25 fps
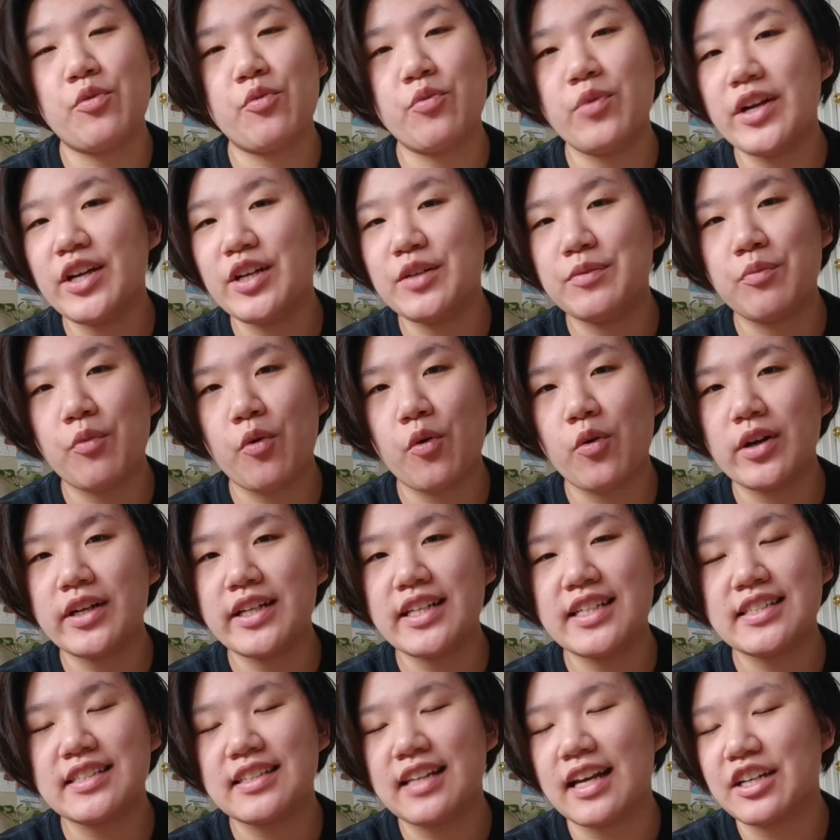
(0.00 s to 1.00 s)
a weird
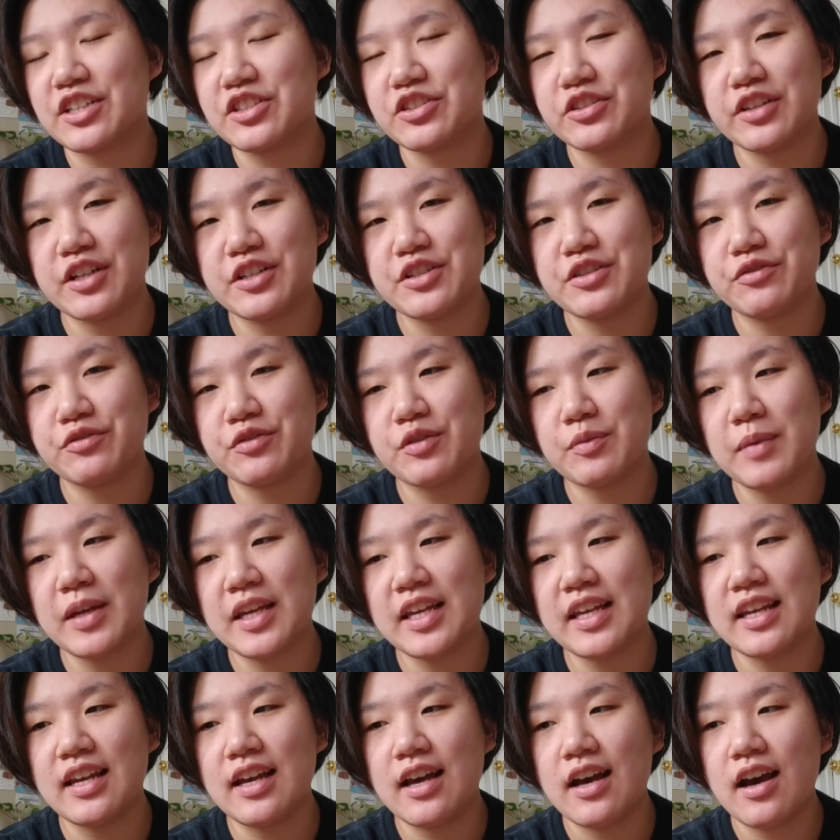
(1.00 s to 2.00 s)
morning slash lunch for
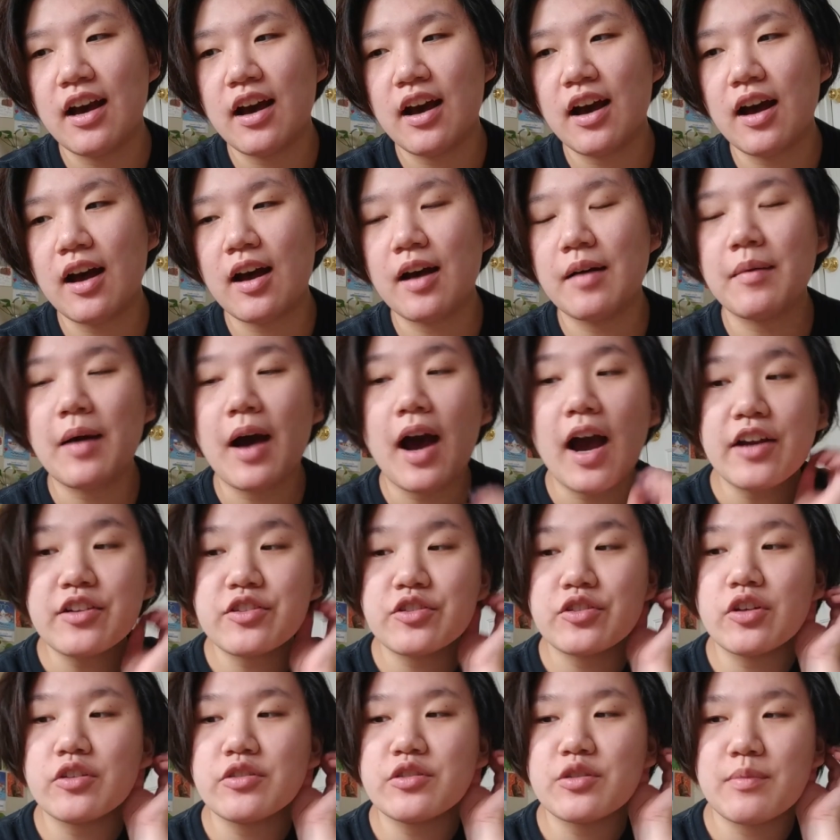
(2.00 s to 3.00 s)
me. I
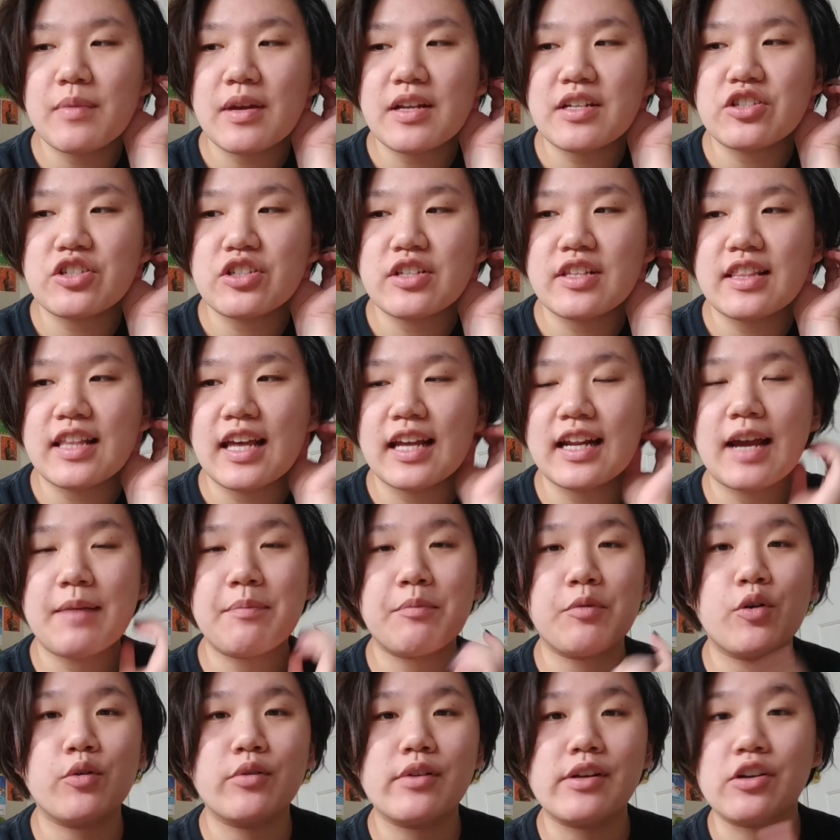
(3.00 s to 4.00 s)
should also mention that I
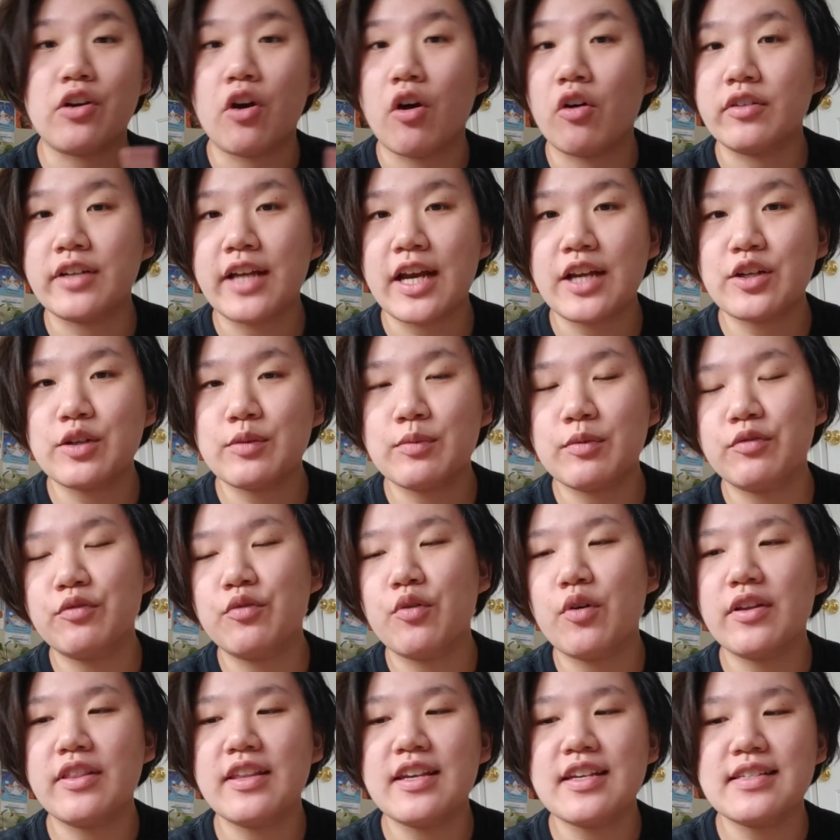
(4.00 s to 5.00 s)
pulled an all-nighter
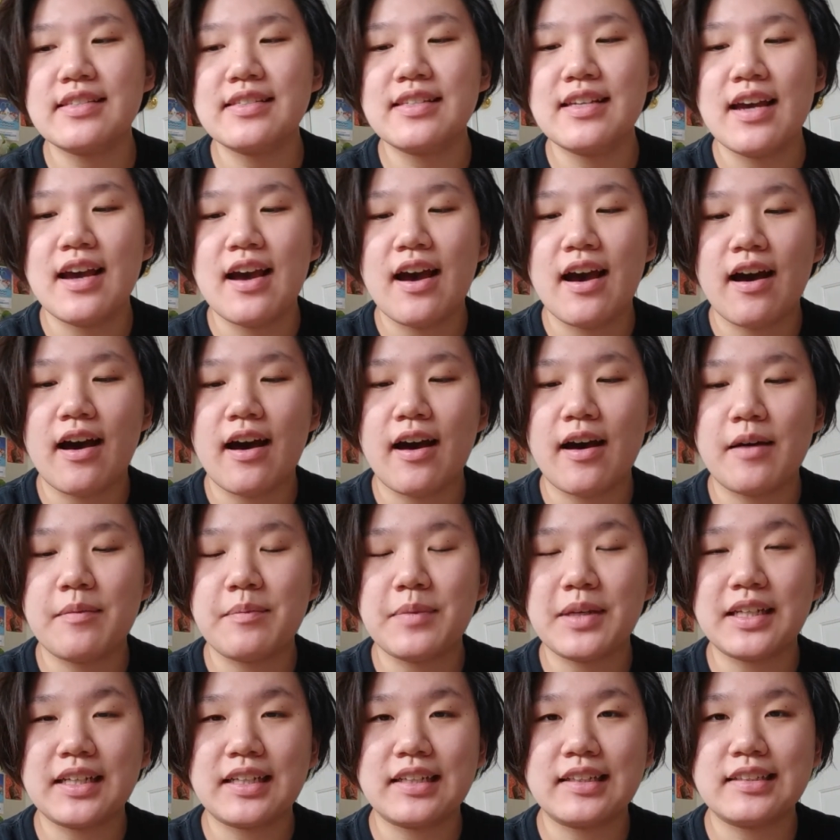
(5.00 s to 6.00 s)
before this
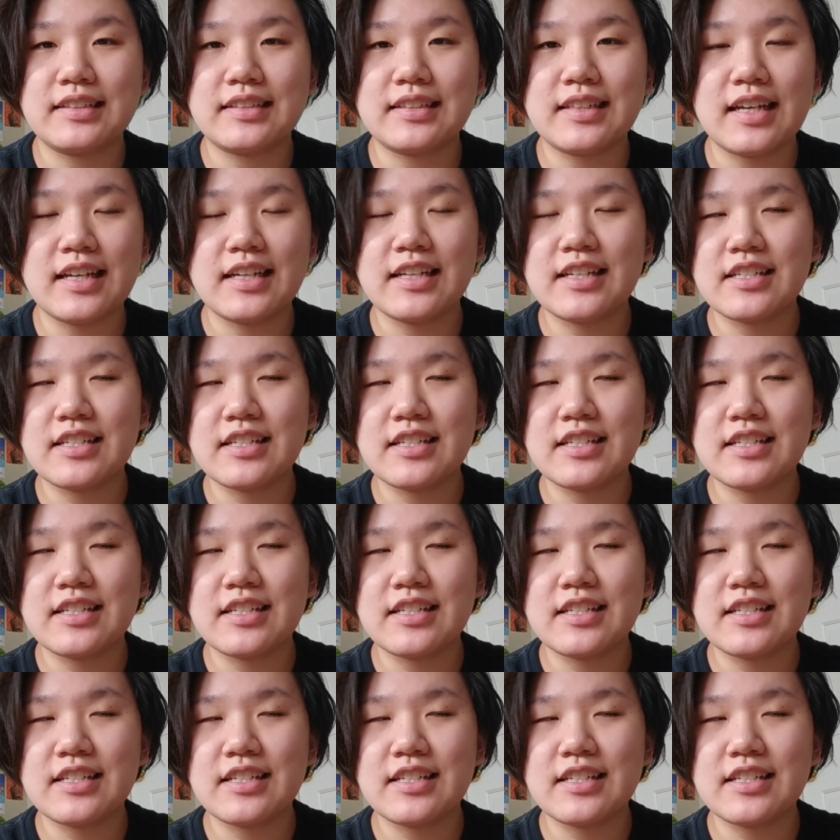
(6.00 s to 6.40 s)
because it